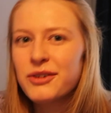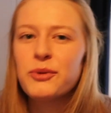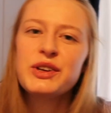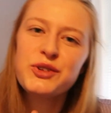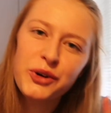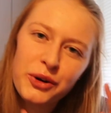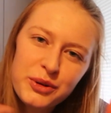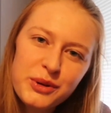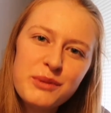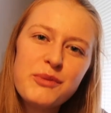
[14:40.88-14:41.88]
when you go
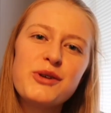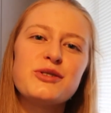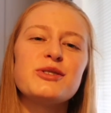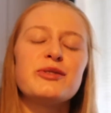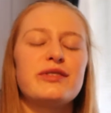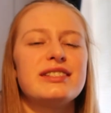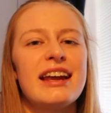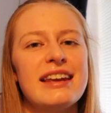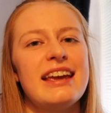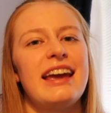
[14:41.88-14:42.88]
through the motions of
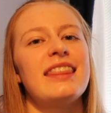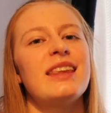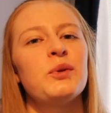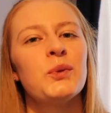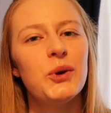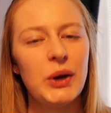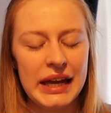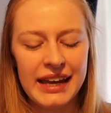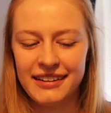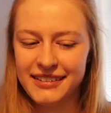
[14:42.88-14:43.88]
studying and then
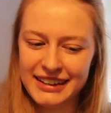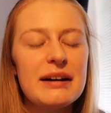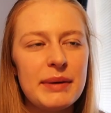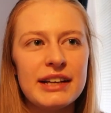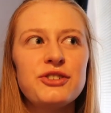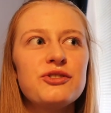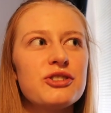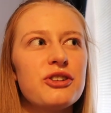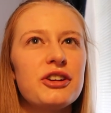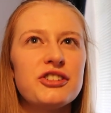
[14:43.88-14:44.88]
working. But you
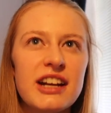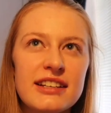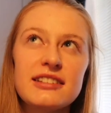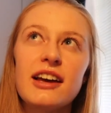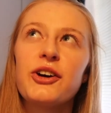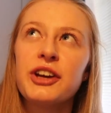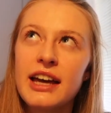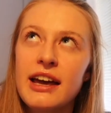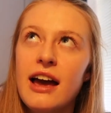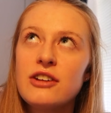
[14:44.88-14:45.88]
just got to trust, like,
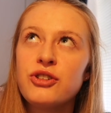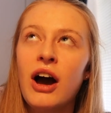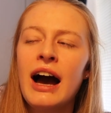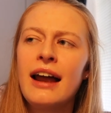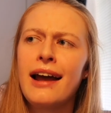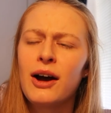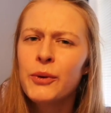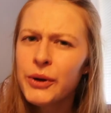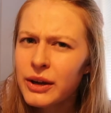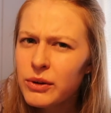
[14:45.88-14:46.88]
okay, do I like
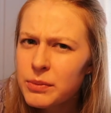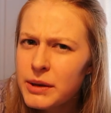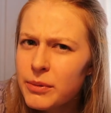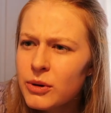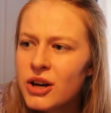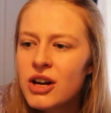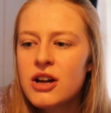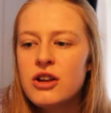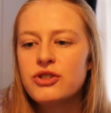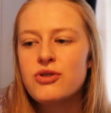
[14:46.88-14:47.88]
working with people?
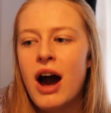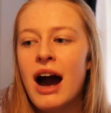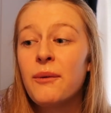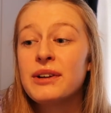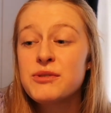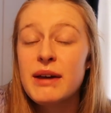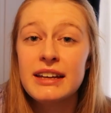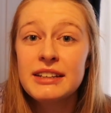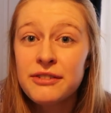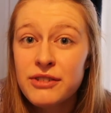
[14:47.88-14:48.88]
Do I want to make
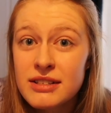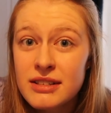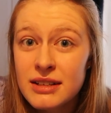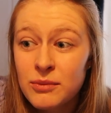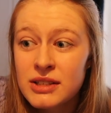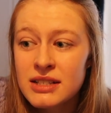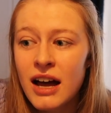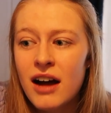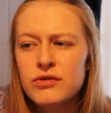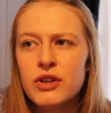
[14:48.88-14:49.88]
a difference in someone's
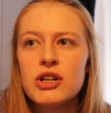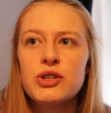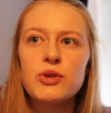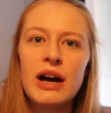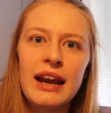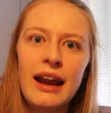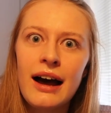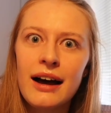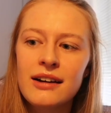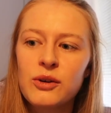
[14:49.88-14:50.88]
life? Do I
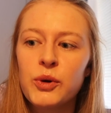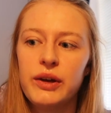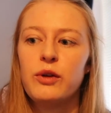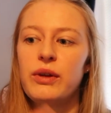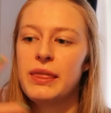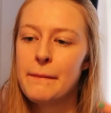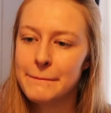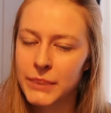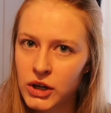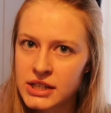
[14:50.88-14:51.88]
like working with the
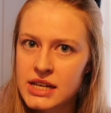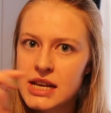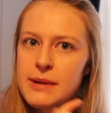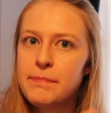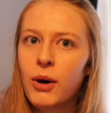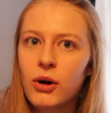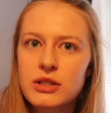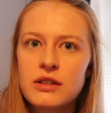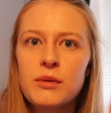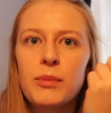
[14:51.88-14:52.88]
body,
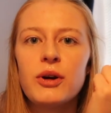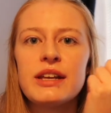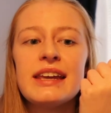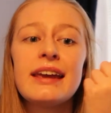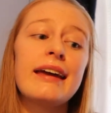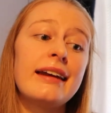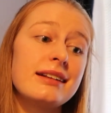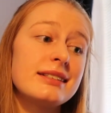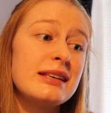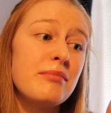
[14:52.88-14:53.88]
parts of the body? Can
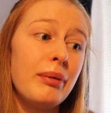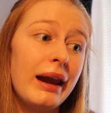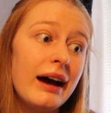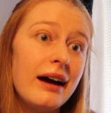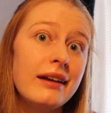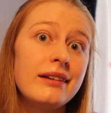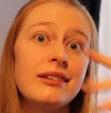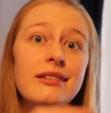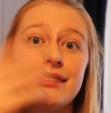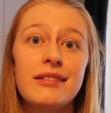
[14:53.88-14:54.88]
I see blood?
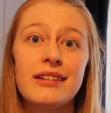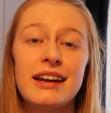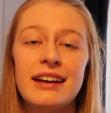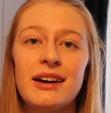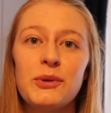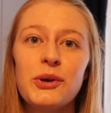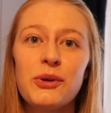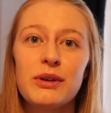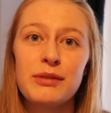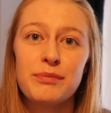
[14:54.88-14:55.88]
You know, can I
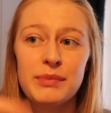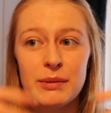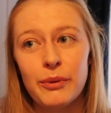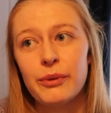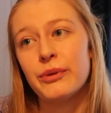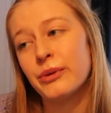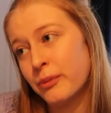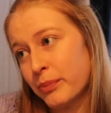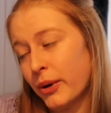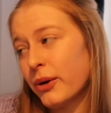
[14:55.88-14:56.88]
work with people's
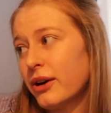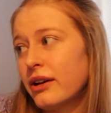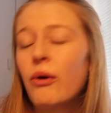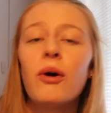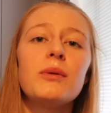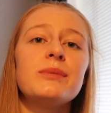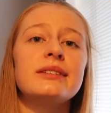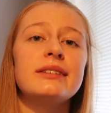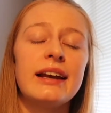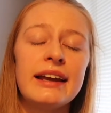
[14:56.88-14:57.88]
broken arms
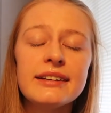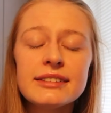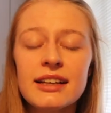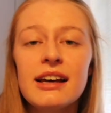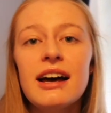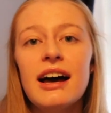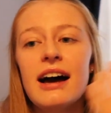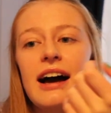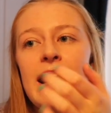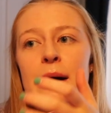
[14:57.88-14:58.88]
and legs?
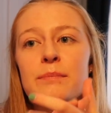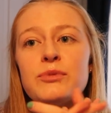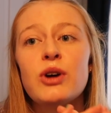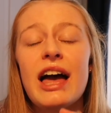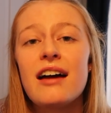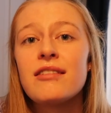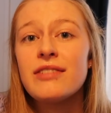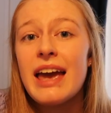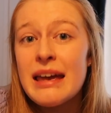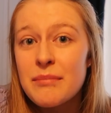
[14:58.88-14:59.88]
Do I
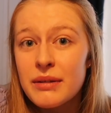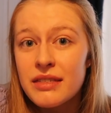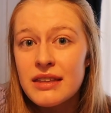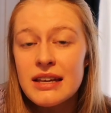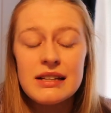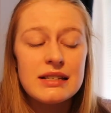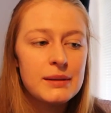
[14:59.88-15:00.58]
have empathy and